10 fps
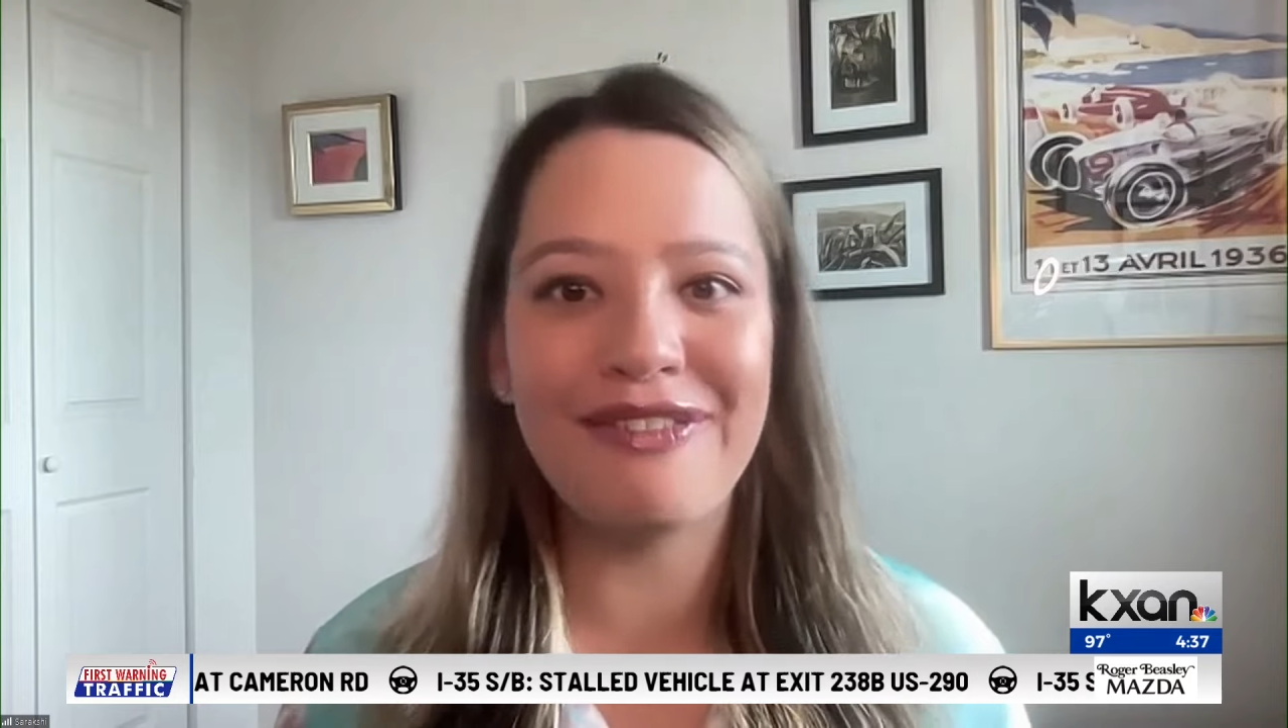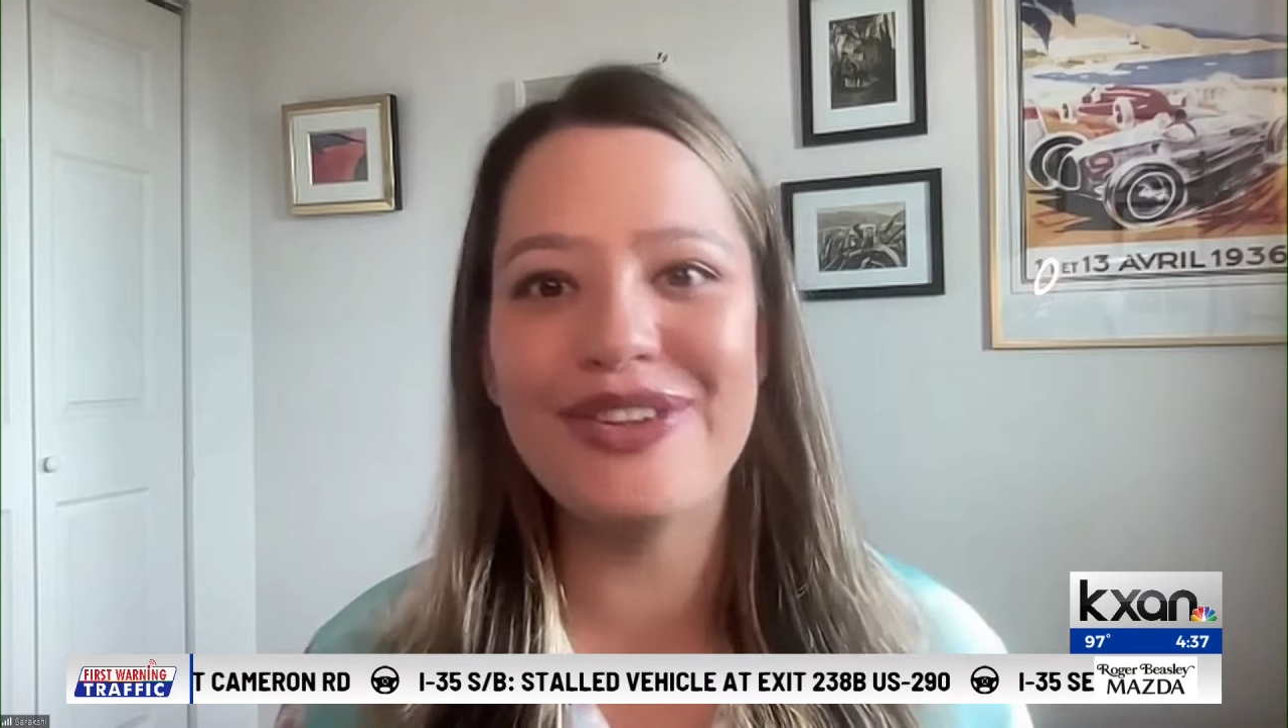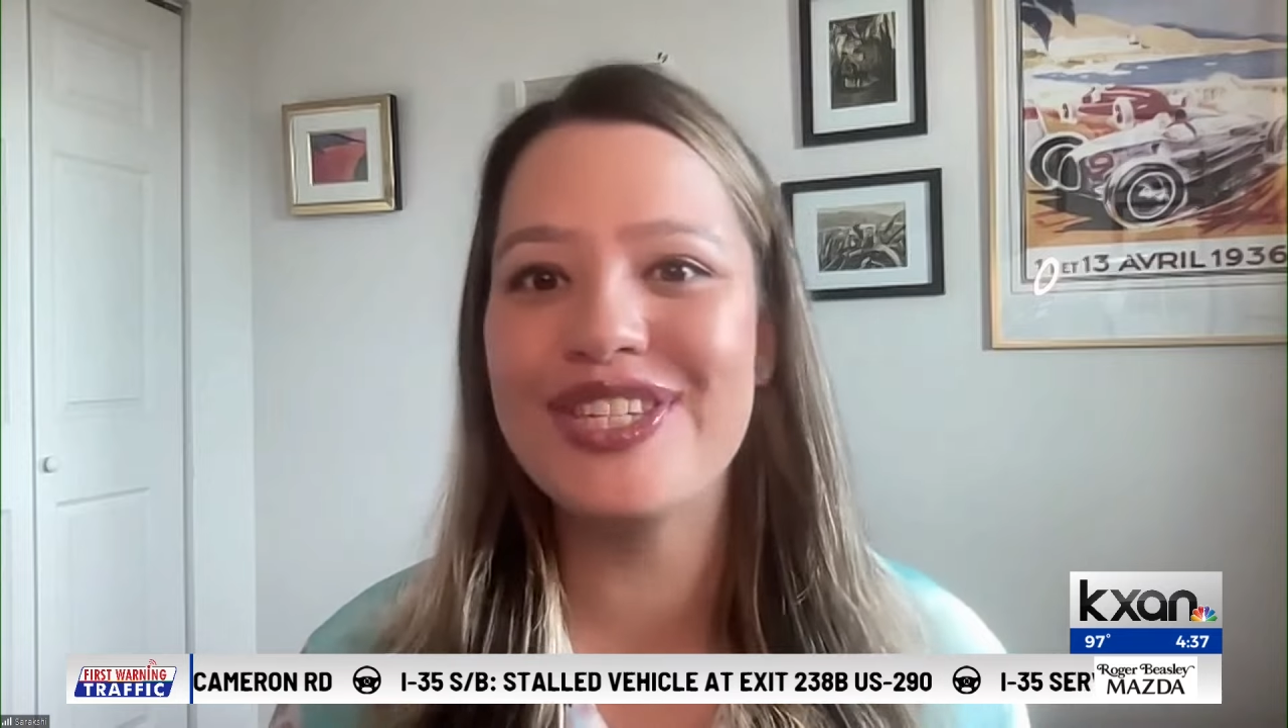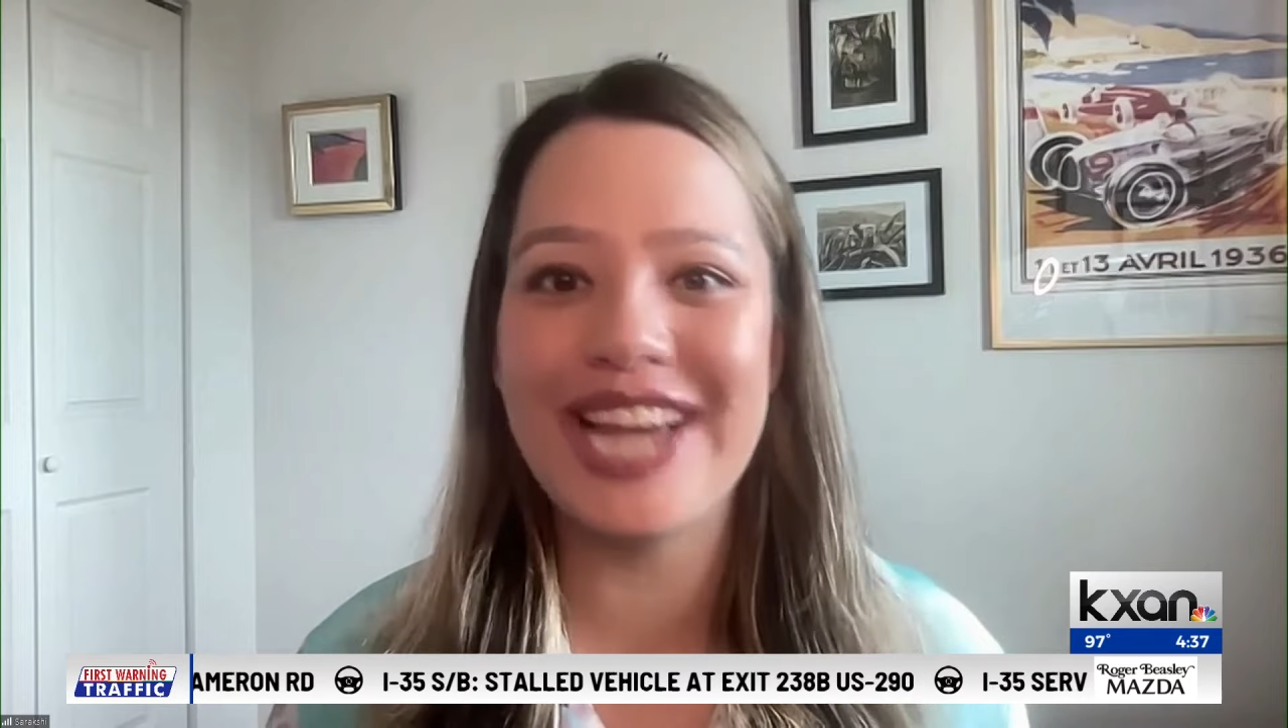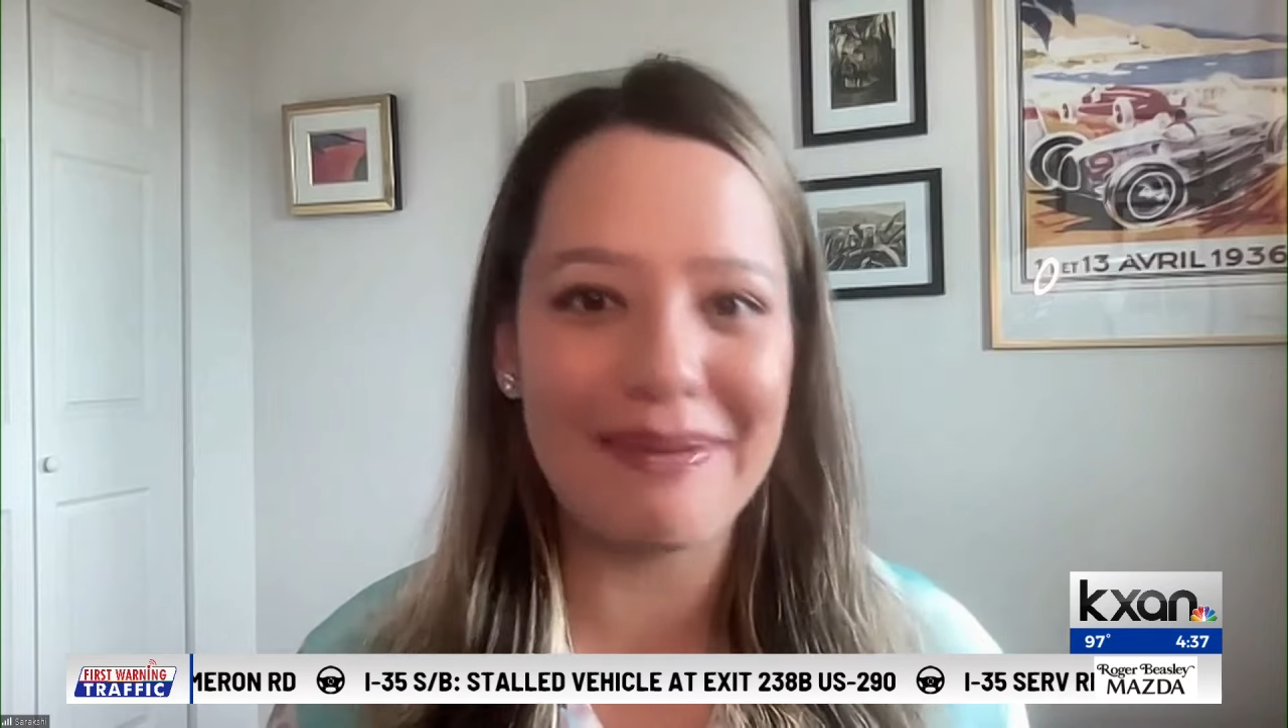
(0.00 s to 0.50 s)
few
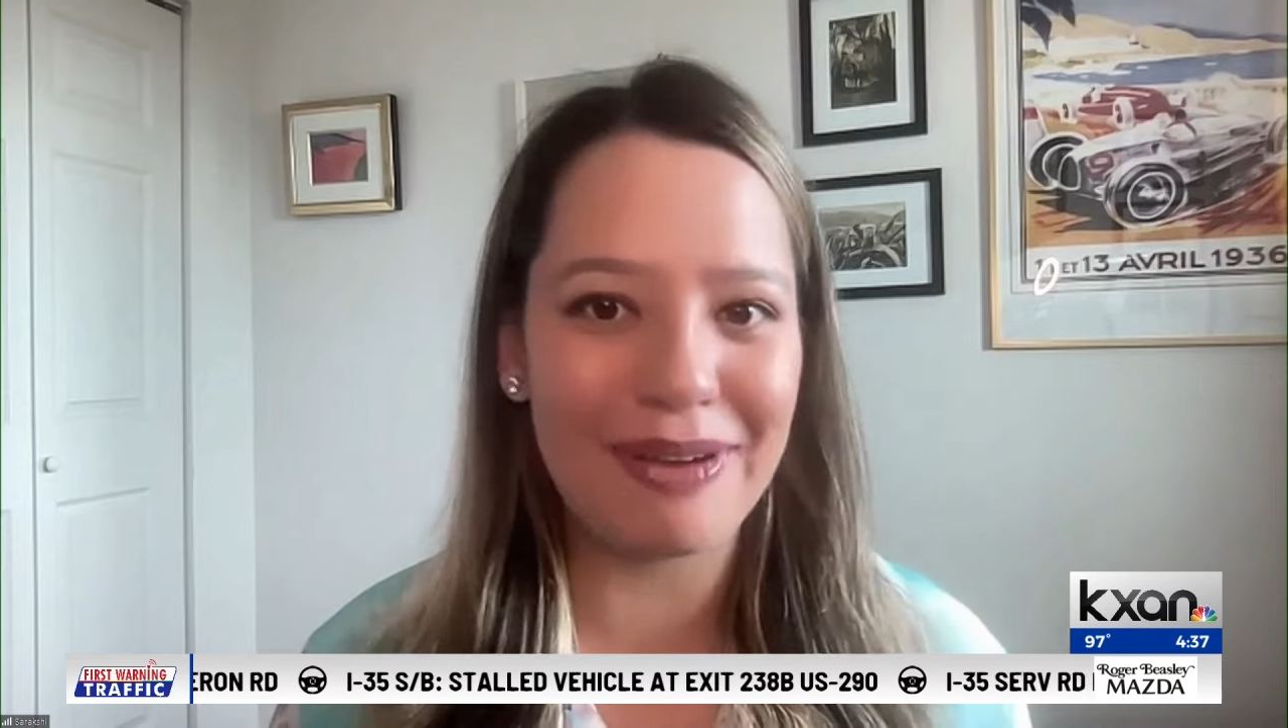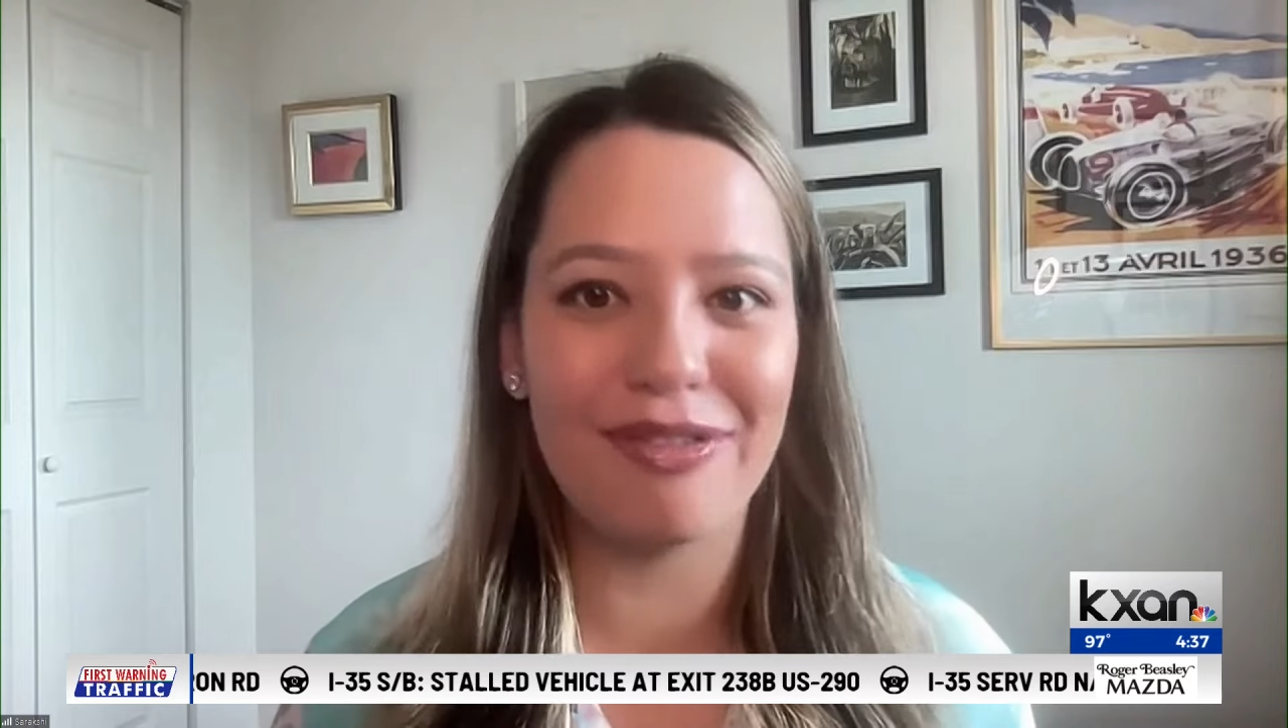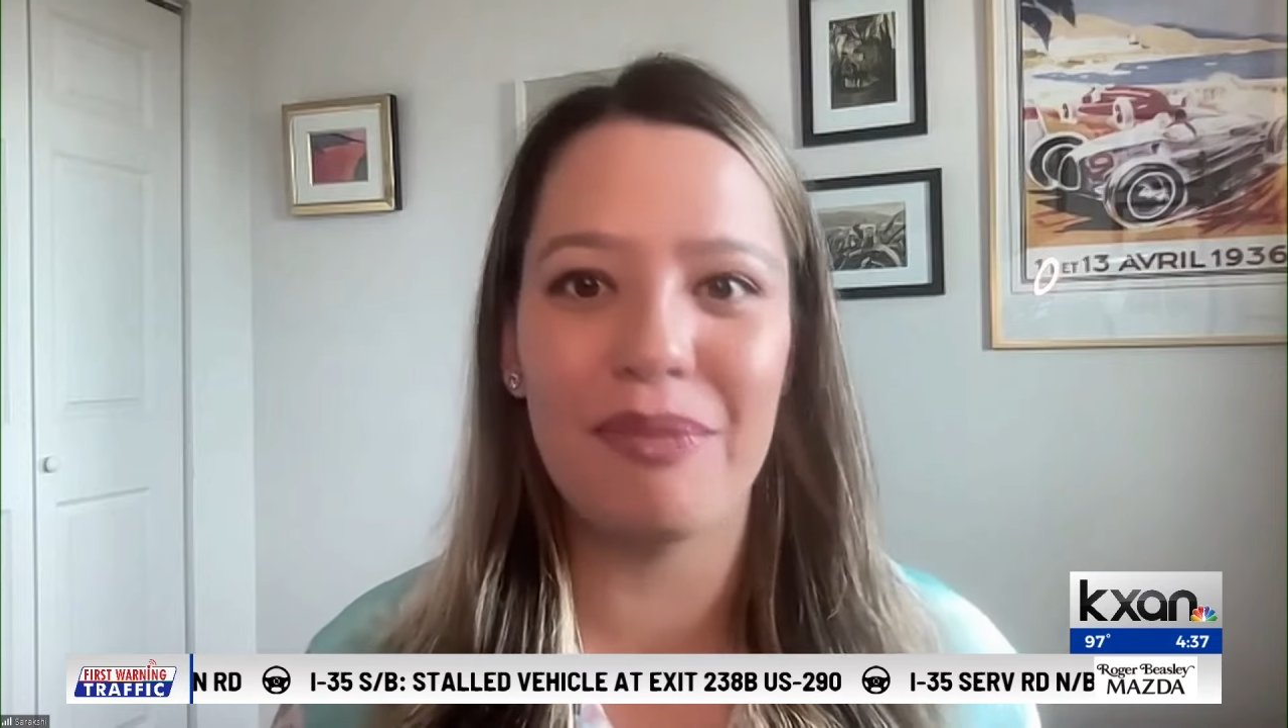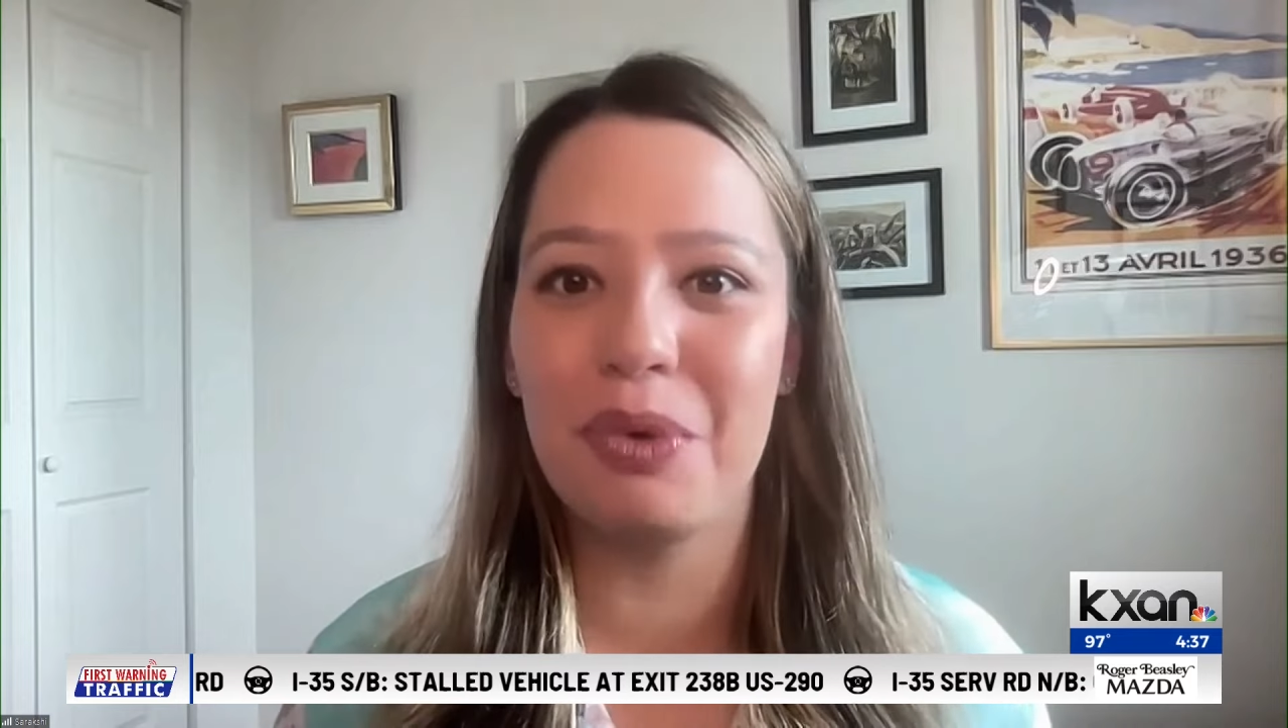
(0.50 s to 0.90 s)
sniping from